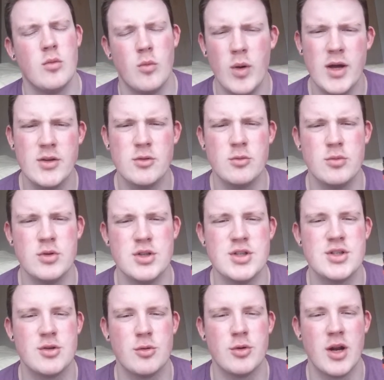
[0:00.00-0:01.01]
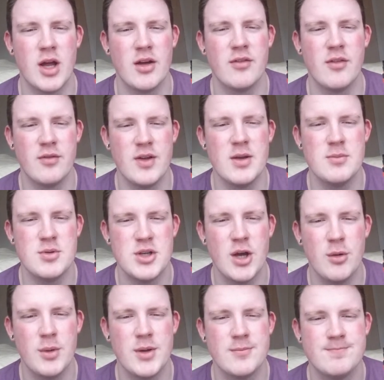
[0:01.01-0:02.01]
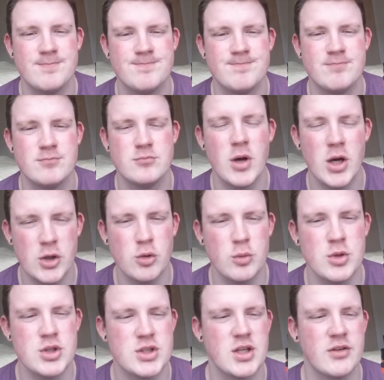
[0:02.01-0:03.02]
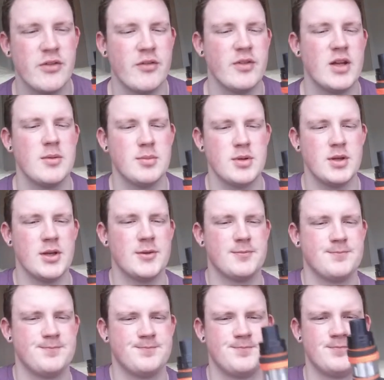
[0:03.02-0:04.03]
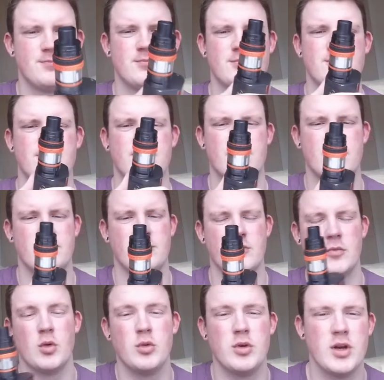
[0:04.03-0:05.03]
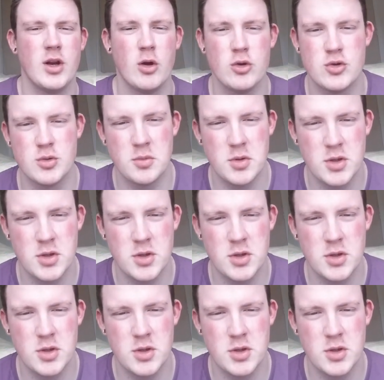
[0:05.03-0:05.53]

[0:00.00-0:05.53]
Why don't we just go and have a vape, shall we? Why don't we just have a vape here? What did I also